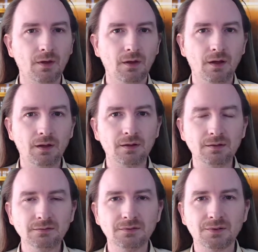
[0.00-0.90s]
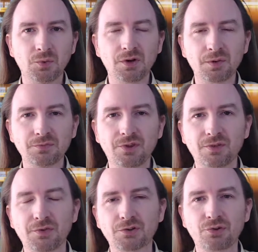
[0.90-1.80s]
Hi all. Welcome to
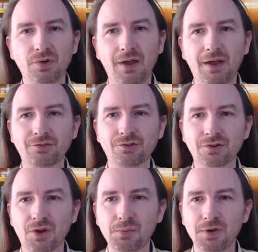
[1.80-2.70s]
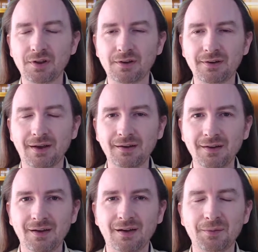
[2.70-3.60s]
the virtual Azure Community Day.
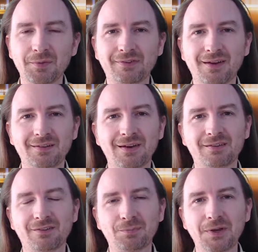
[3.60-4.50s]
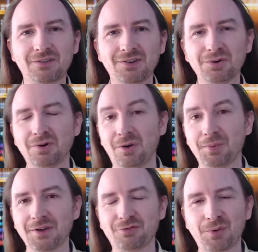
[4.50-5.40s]
I'm excited to get to speak to you,
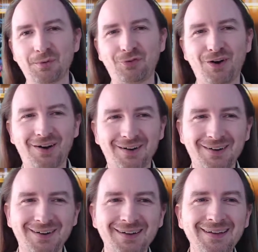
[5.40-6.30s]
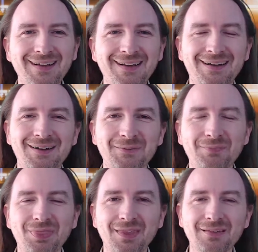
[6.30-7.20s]
albeit from afar.
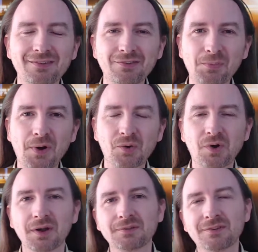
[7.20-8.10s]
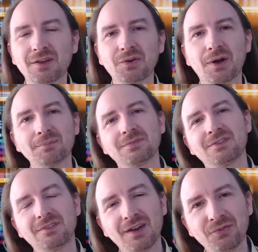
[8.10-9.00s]
This is the part where I tell you I'm
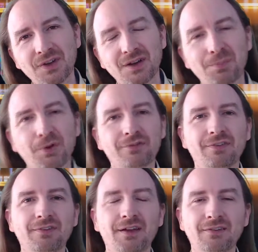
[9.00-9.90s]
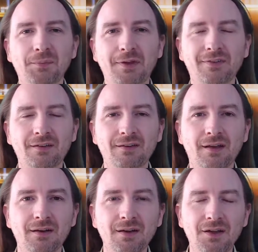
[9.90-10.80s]
definitely going to post the slides on my site
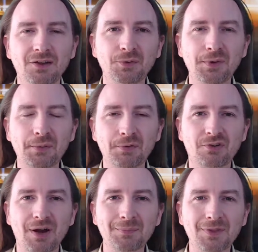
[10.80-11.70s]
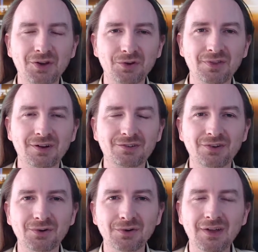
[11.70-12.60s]
tonight. You'll be able to grab the code there
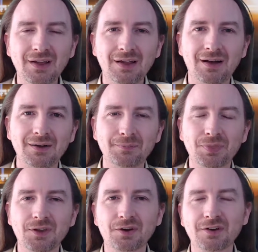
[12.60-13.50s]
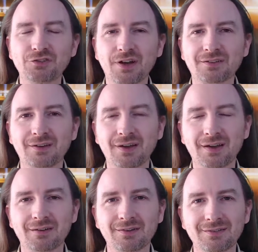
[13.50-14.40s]
too. You're going to check
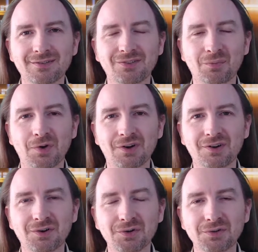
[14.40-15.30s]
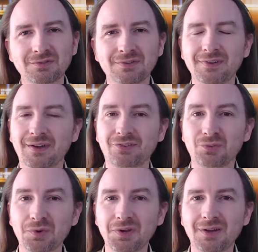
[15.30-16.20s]
tonight, tomorrow,
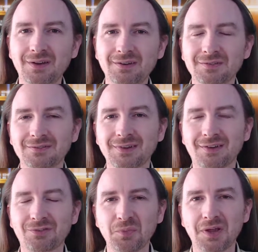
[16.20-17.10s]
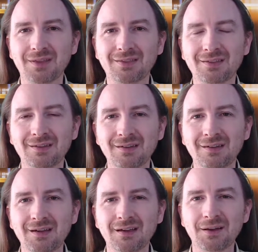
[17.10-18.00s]
next week, next month.
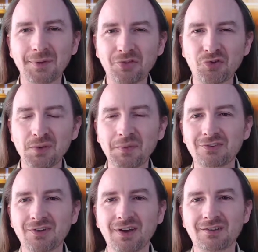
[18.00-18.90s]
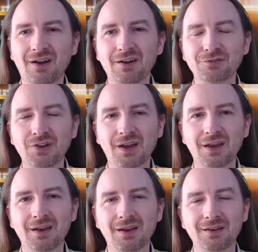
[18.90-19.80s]
In about 3 months, you'll get tired of
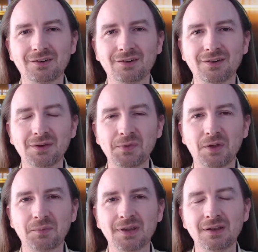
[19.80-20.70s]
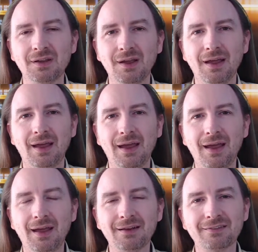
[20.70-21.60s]
checking and you'll email me.
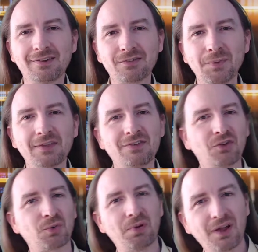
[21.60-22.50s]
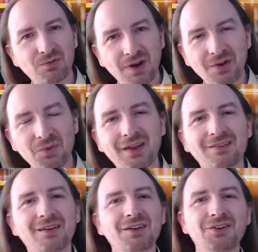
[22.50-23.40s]
And in 6 months, I'll reply right away
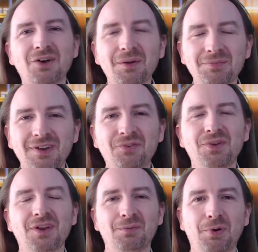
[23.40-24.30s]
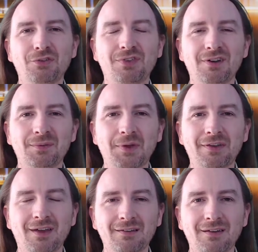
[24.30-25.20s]
and tell you, no, I'm definitely going to post it on my
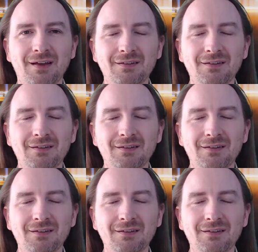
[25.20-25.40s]
site tonight.